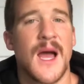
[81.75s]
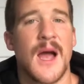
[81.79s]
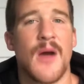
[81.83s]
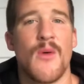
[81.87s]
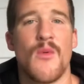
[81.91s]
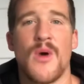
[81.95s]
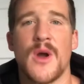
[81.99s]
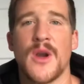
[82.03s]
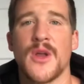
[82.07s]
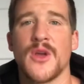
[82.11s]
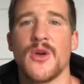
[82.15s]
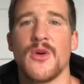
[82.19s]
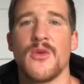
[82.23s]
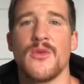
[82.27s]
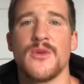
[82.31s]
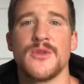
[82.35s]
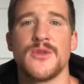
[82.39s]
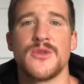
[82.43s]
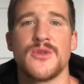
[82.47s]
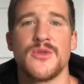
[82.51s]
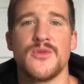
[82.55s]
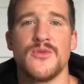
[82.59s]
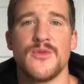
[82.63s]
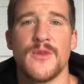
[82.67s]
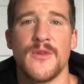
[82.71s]
I wanna go
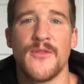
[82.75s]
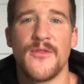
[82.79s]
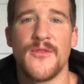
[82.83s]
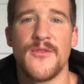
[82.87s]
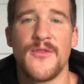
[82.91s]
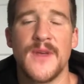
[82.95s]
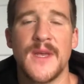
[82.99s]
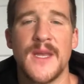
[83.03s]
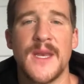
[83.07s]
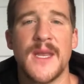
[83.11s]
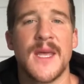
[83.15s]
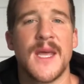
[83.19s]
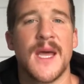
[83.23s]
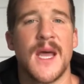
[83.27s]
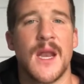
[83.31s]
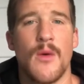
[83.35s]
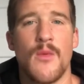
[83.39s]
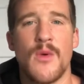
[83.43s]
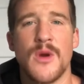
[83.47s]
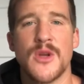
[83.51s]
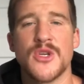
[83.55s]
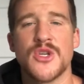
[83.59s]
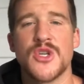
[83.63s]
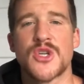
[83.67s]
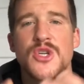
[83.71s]
into the fit and I
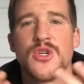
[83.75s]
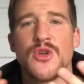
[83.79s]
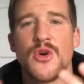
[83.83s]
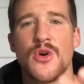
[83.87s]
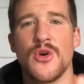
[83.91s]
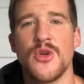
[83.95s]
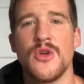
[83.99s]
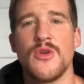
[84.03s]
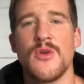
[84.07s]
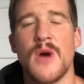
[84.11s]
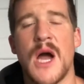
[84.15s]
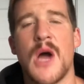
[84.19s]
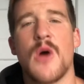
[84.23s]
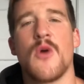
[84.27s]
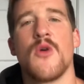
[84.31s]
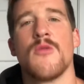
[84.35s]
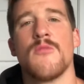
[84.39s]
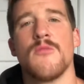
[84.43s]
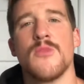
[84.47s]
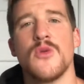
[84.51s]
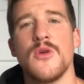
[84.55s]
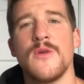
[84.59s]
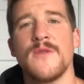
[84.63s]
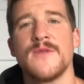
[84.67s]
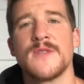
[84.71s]
wanna show you how it
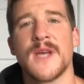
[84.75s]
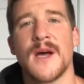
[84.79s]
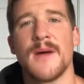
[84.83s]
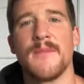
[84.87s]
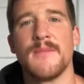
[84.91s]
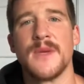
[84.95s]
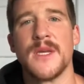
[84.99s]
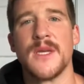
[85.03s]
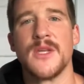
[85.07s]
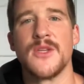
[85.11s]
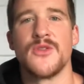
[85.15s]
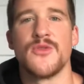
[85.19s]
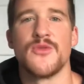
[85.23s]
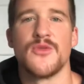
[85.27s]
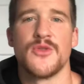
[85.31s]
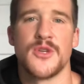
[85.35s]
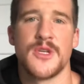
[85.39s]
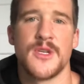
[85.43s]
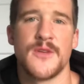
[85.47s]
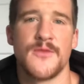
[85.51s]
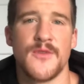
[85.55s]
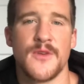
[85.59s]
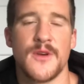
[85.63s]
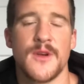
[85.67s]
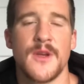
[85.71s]
moves on me during
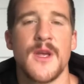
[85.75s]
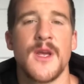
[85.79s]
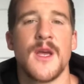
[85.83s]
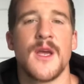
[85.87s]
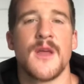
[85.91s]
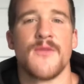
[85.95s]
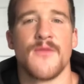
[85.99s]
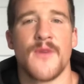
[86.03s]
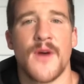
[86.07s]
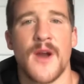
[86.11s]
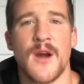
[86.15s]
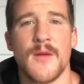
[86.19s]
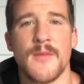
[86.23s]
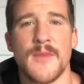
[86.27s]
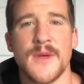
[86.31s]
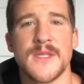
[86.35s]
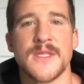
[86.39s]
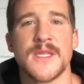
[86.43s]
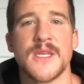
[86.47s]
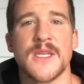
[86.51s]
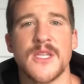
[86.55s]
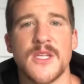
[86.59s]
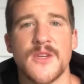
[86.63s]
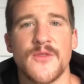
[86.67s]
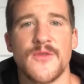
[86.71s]
different environments
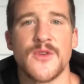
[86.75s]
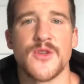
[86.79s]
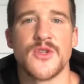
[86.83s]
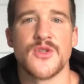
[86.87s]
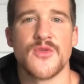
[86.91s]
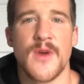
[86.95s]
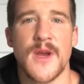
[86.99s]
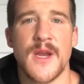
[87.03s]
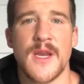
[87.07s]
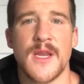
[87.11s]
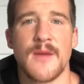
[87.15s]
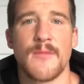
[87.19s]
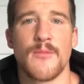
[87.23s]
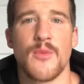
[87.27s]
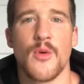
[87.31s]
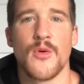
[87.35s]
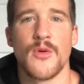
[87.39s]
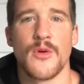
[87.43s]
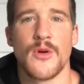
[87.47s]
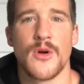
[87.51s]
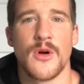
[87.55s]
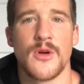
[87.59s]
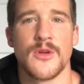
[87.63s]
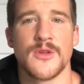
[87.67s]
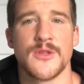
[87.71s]
and different training
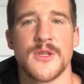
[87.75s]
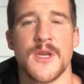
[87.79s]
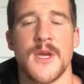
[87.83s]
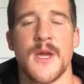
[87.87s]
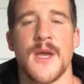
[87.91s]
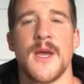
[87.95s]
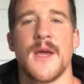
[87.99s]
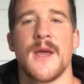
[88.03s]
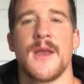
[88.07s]
protocols.